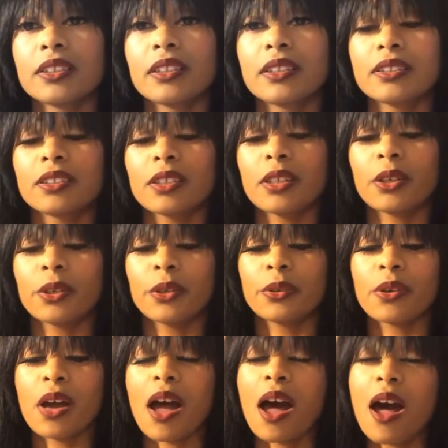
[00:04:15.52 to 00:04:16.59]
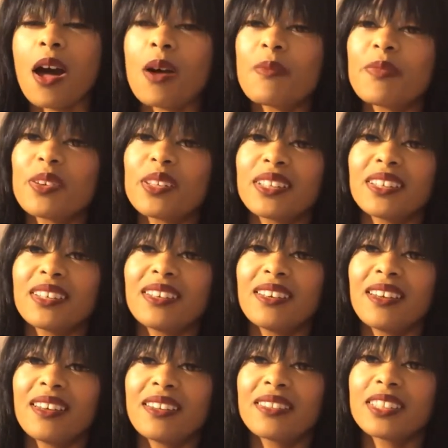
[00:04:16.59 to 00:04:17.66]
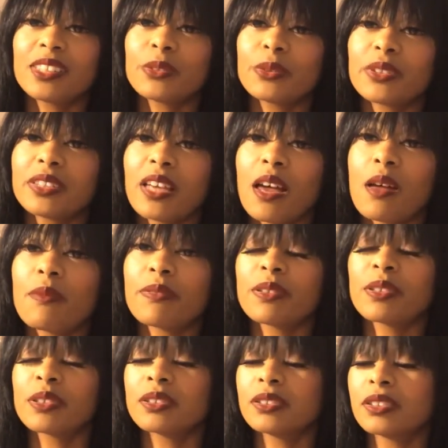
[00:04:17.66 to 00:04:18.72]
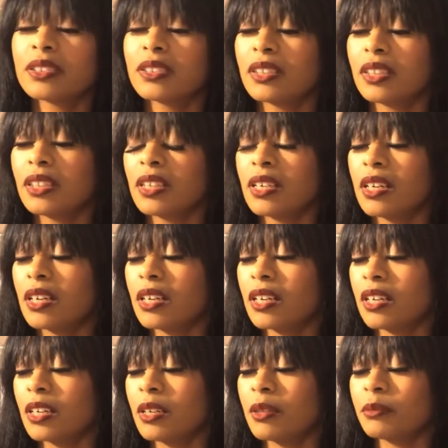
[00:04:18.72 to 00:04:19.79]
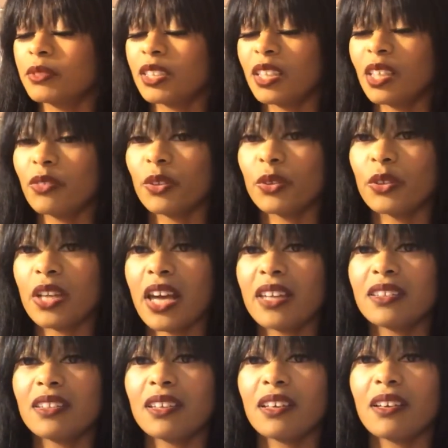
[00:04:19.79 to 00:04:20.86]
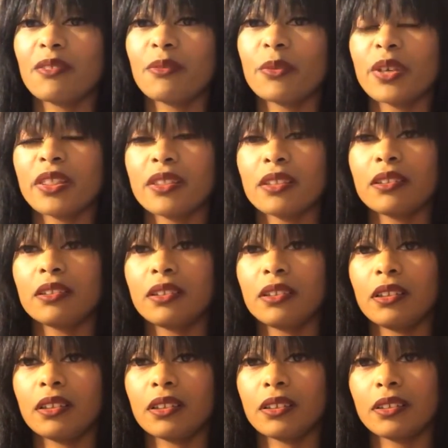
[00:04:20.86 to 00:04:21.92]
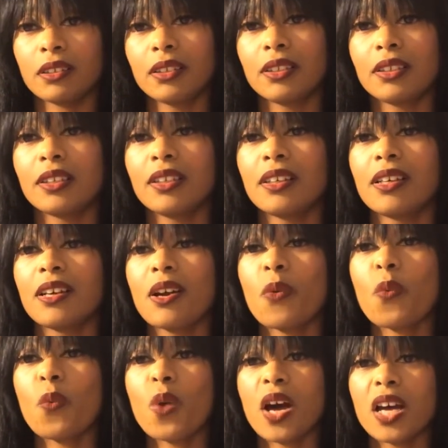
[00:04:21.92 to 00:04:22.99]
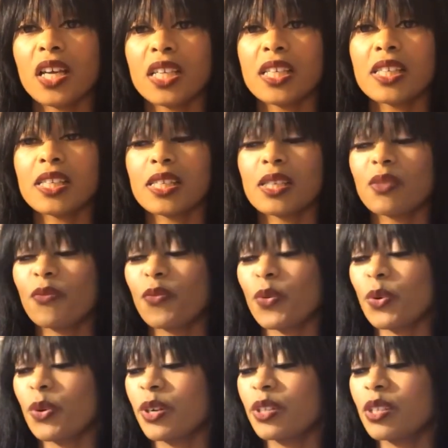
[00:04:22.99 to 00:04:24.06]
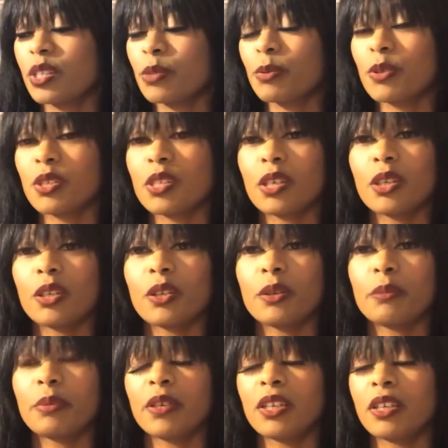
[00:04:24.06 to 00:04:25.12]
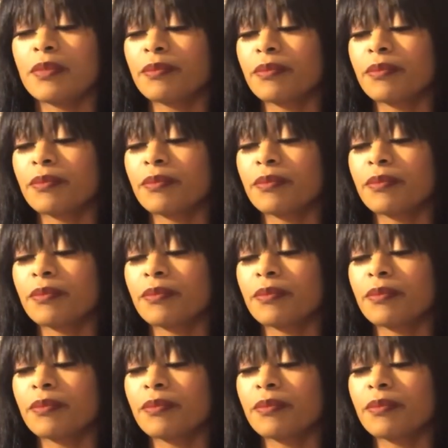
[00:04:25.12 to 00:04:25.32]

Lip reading: So hopefully this was helpful to give you an idea of what the look was for this particular pen.